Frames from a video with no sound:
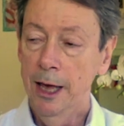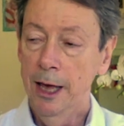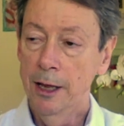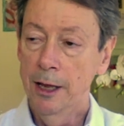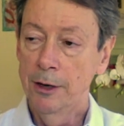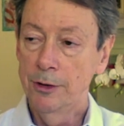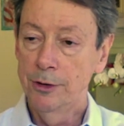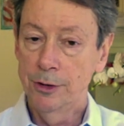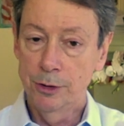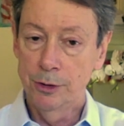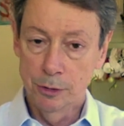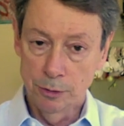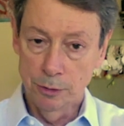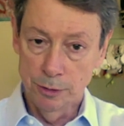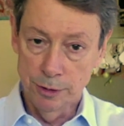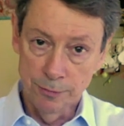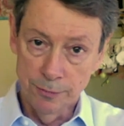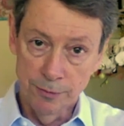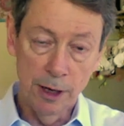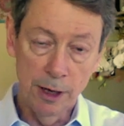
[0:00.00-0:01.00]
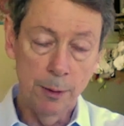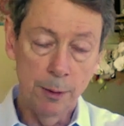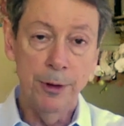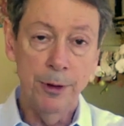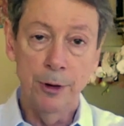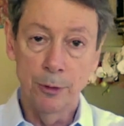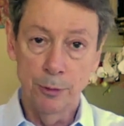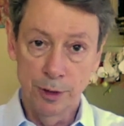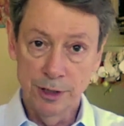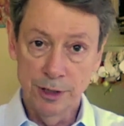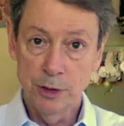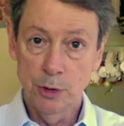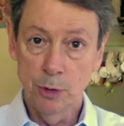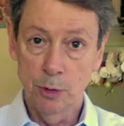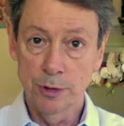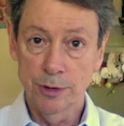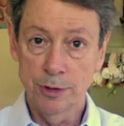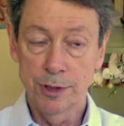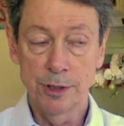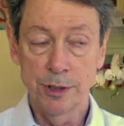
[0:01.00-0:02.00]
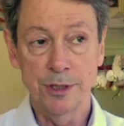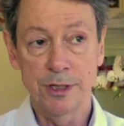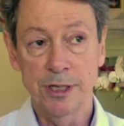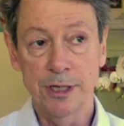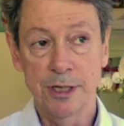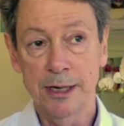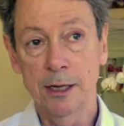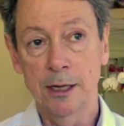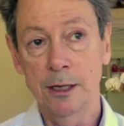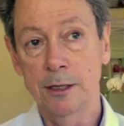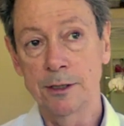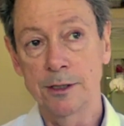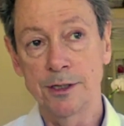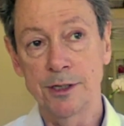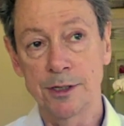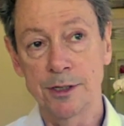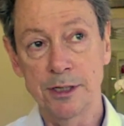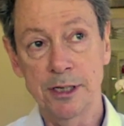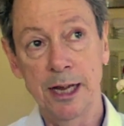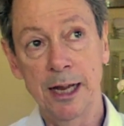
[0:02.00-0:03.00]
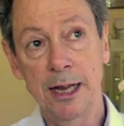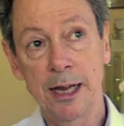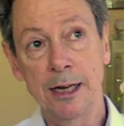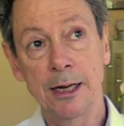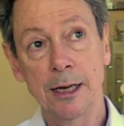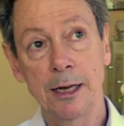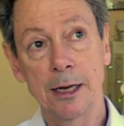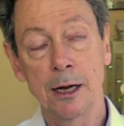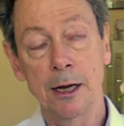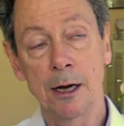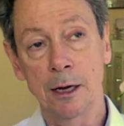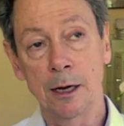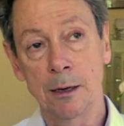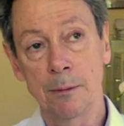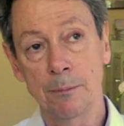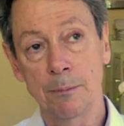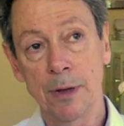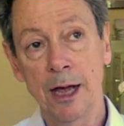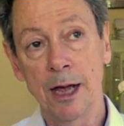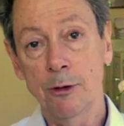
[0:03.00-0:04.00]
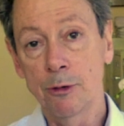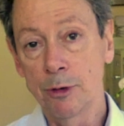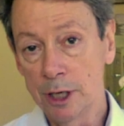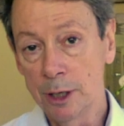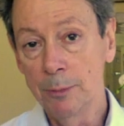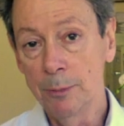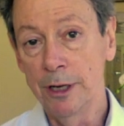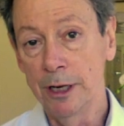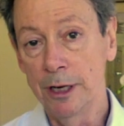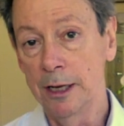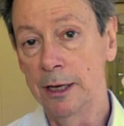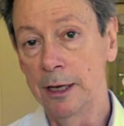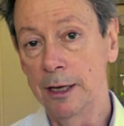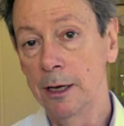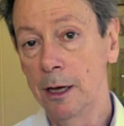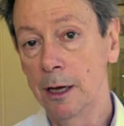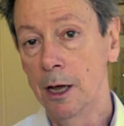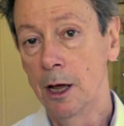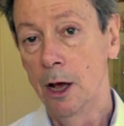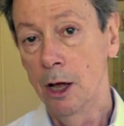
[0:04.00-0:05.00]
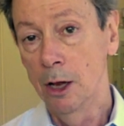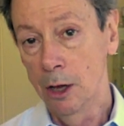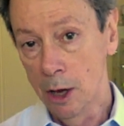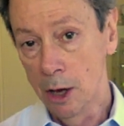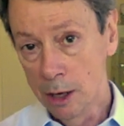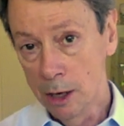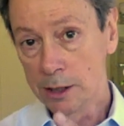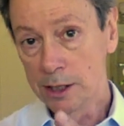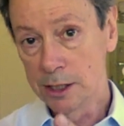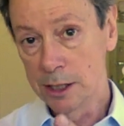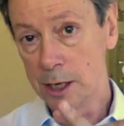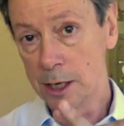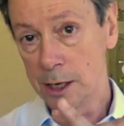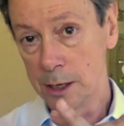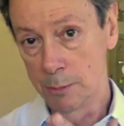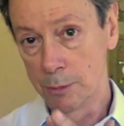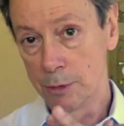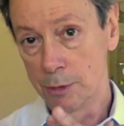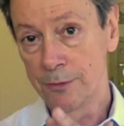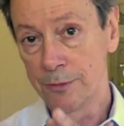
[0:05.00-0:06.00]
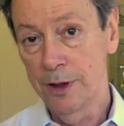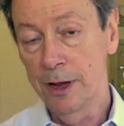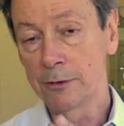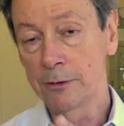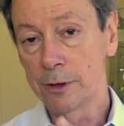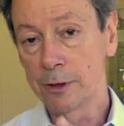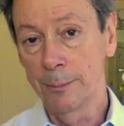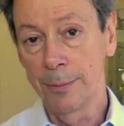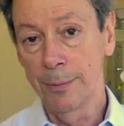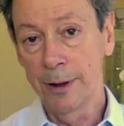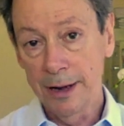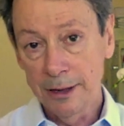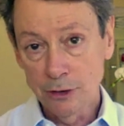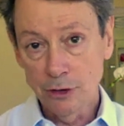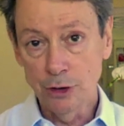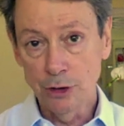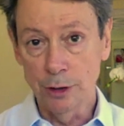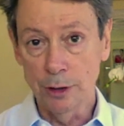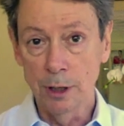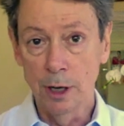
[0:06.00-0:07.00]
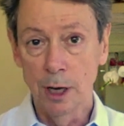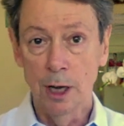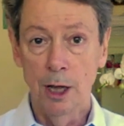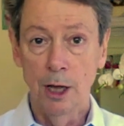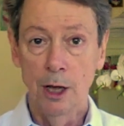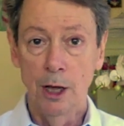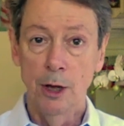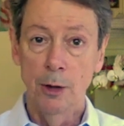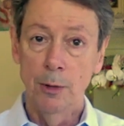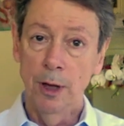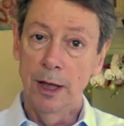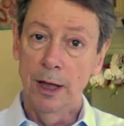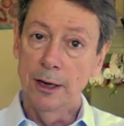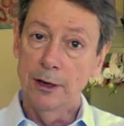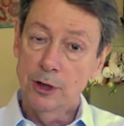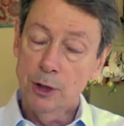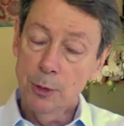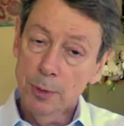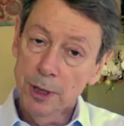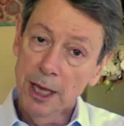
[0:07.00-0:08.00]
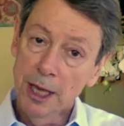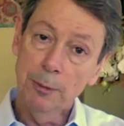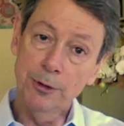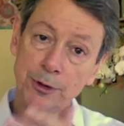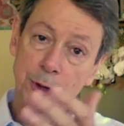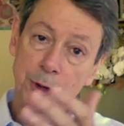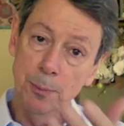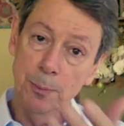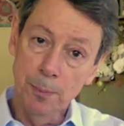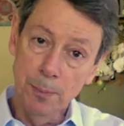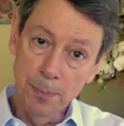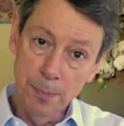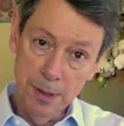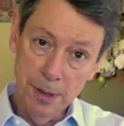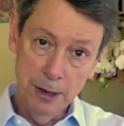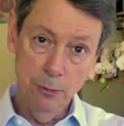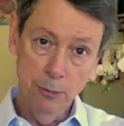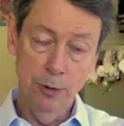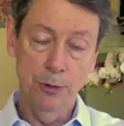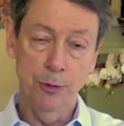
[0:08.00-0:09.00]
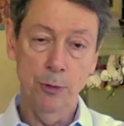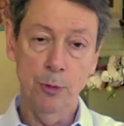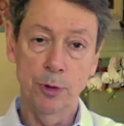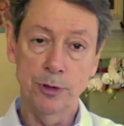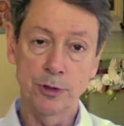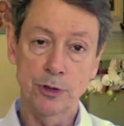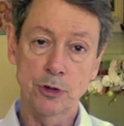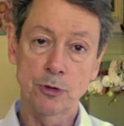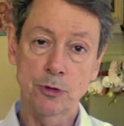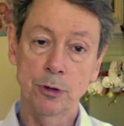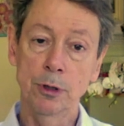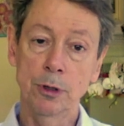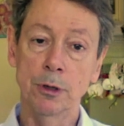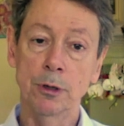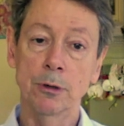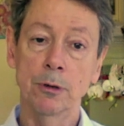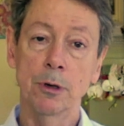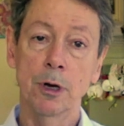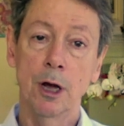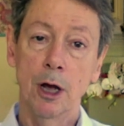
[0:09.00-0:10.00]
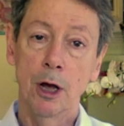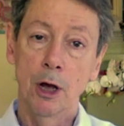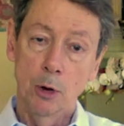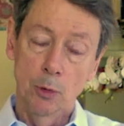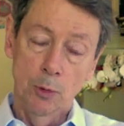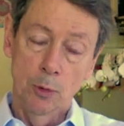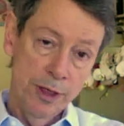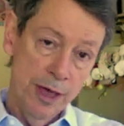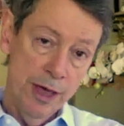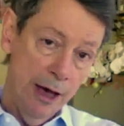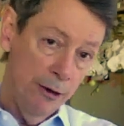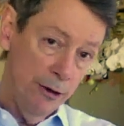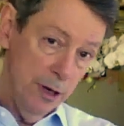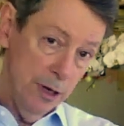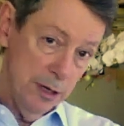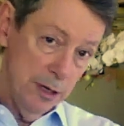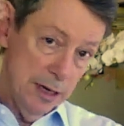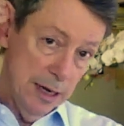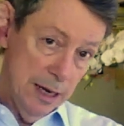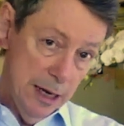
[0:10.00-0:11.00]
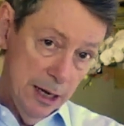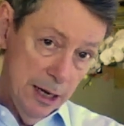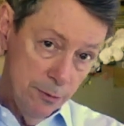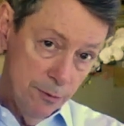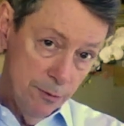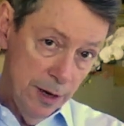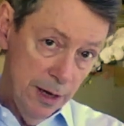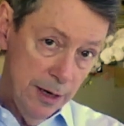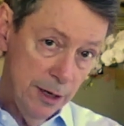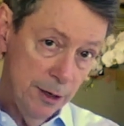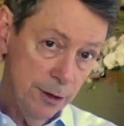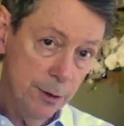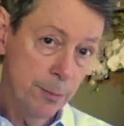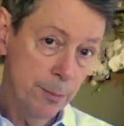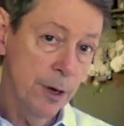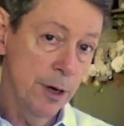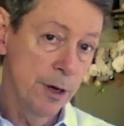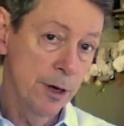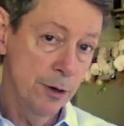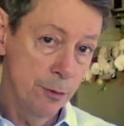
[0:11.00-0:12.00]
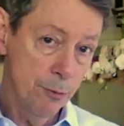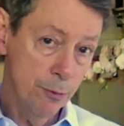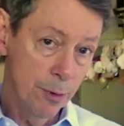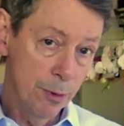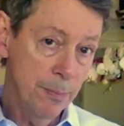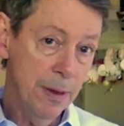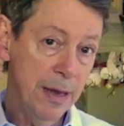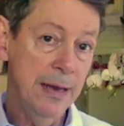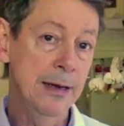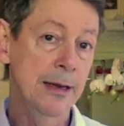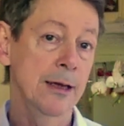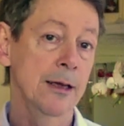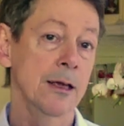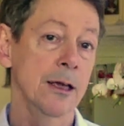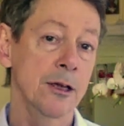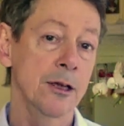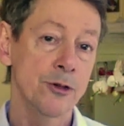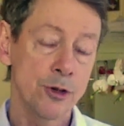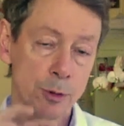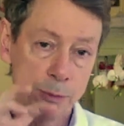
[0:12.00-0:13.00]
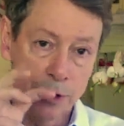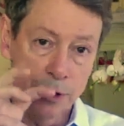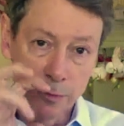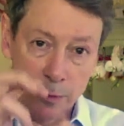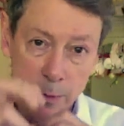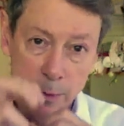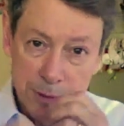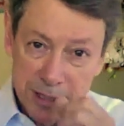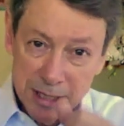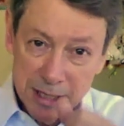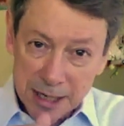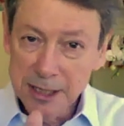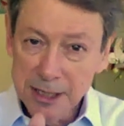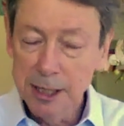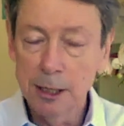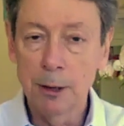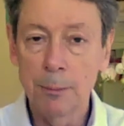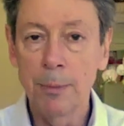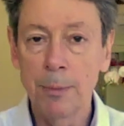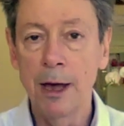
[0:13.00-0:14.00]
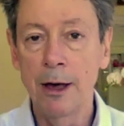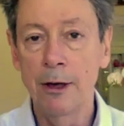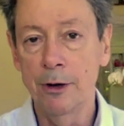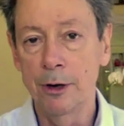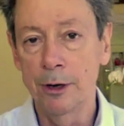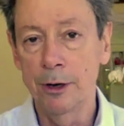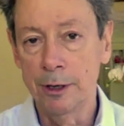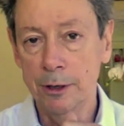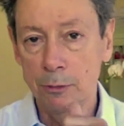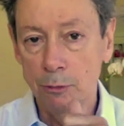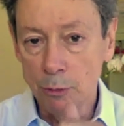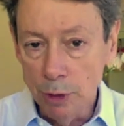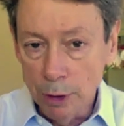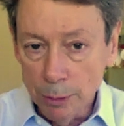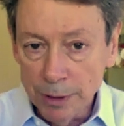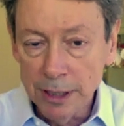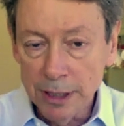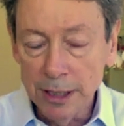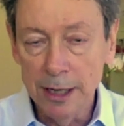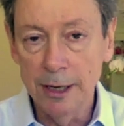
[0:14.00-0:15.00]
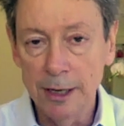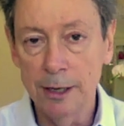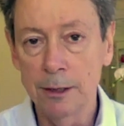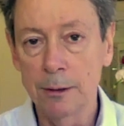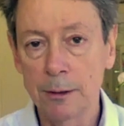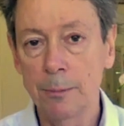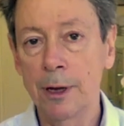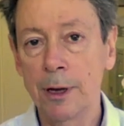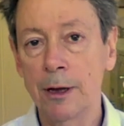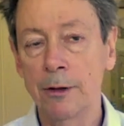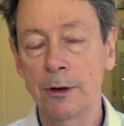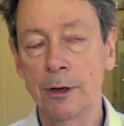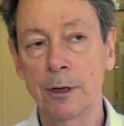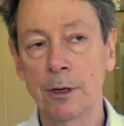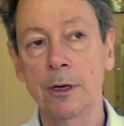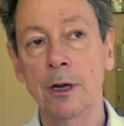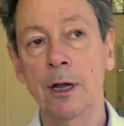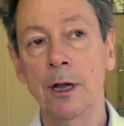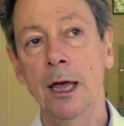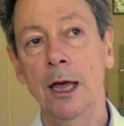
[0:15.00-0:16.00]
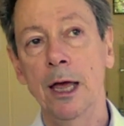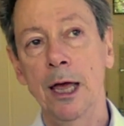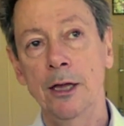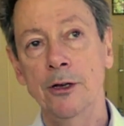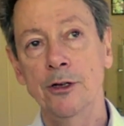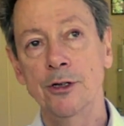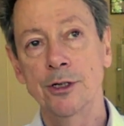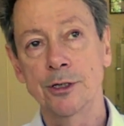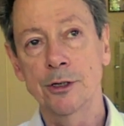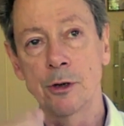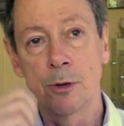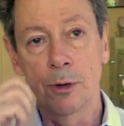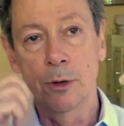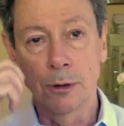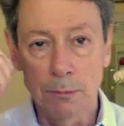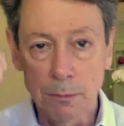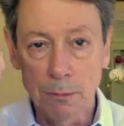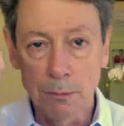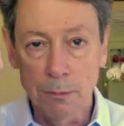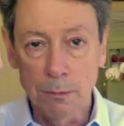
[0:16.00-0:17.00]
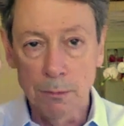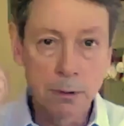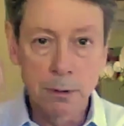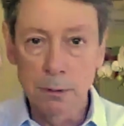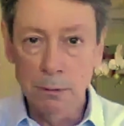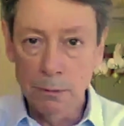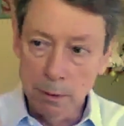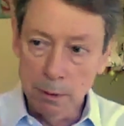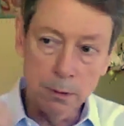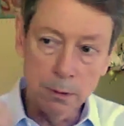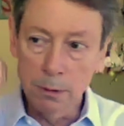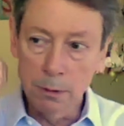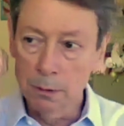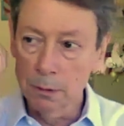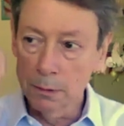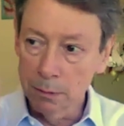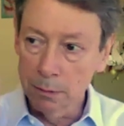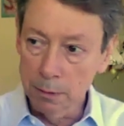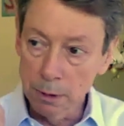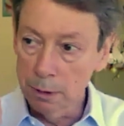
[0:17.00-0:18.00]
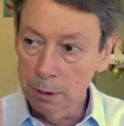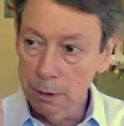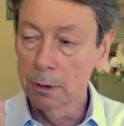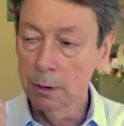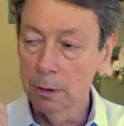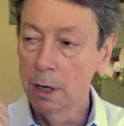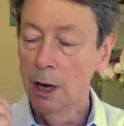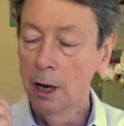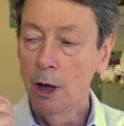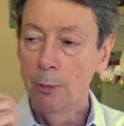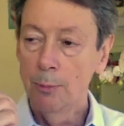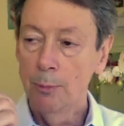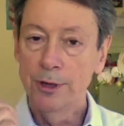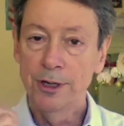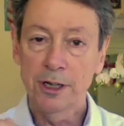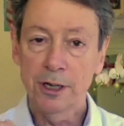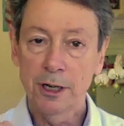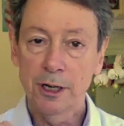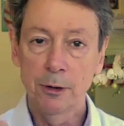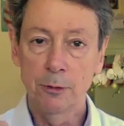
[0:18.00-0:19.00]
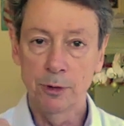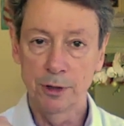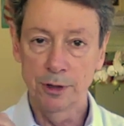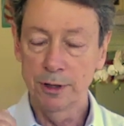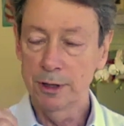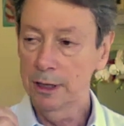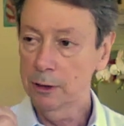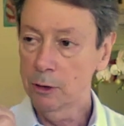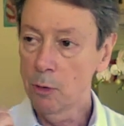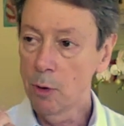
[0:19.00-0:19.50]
and to develop inner resources that can sustain equanimity alongside profound compassion, to be able to be with what's true without it invading the mind and remaining, in terms of obsessing about it and ruminating about it and just going round, particularly with